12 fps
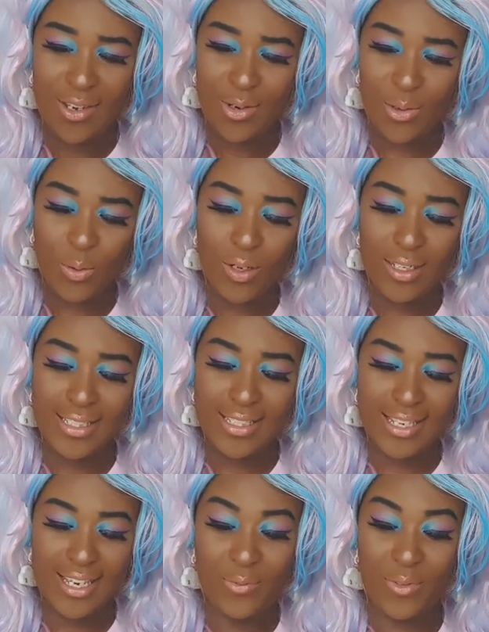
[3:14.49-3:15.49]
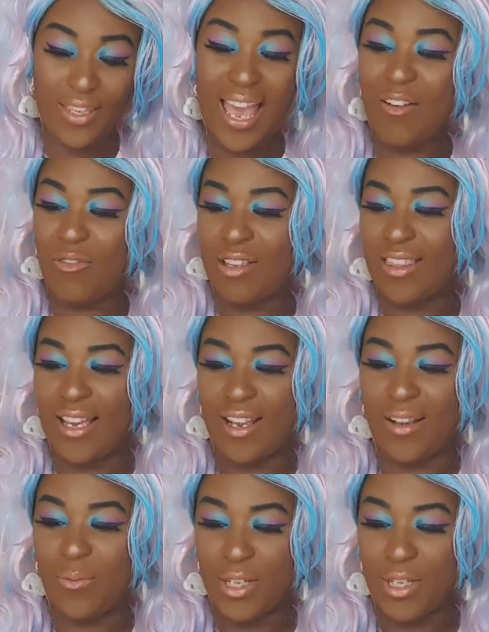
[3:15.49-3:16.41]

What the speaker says: Your quality with everything,